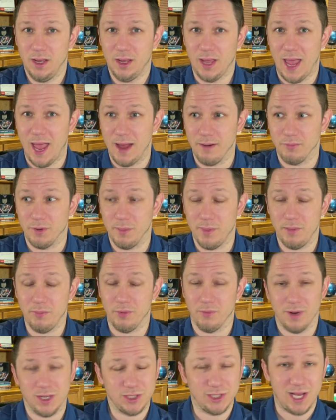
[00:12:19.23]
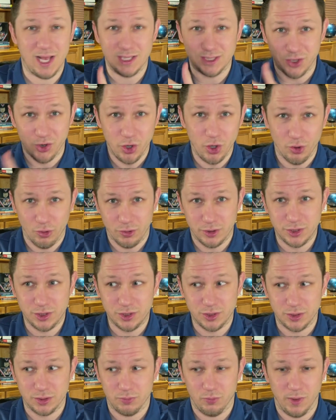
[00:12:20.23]
And remember, Russia has
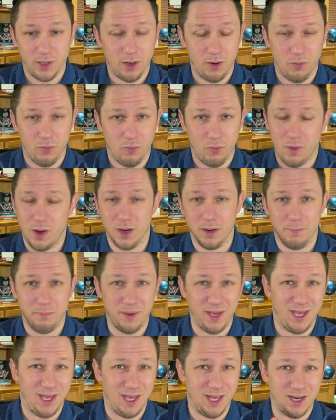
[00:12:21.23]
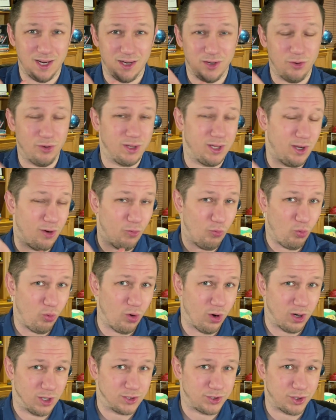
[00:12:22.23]
nukes. We don't want to be in a nuclear
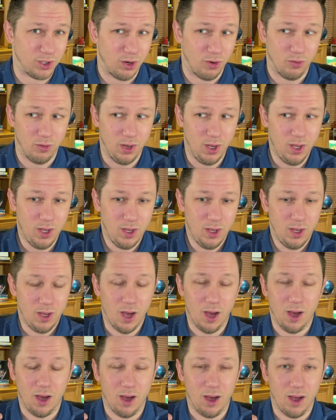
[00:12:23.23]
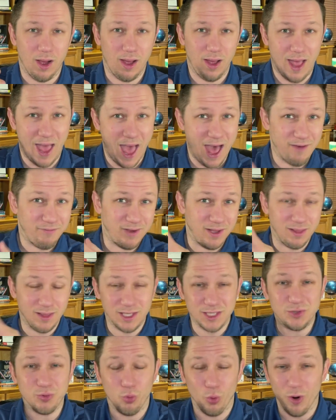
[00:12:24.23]
war. So Uh, having
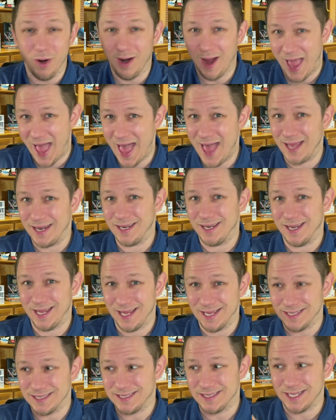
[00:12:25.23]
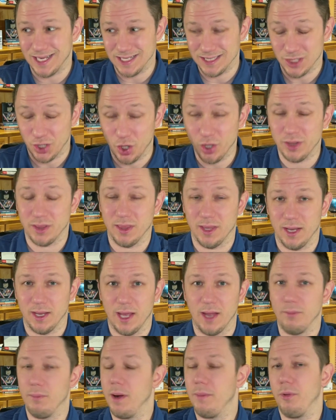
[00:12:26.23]
this war end is is a good thing.
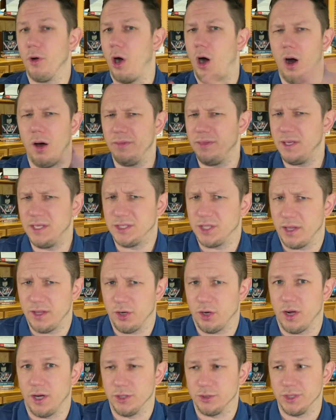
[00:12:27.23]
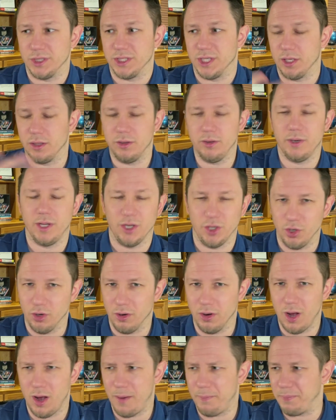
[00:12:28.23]
And remember, all these other countries, including
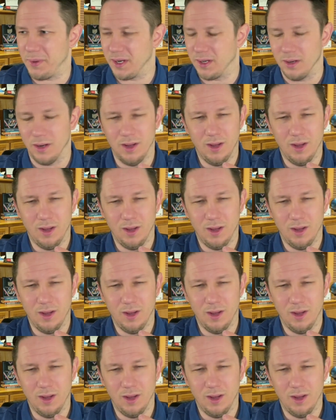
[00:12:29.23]
Europe and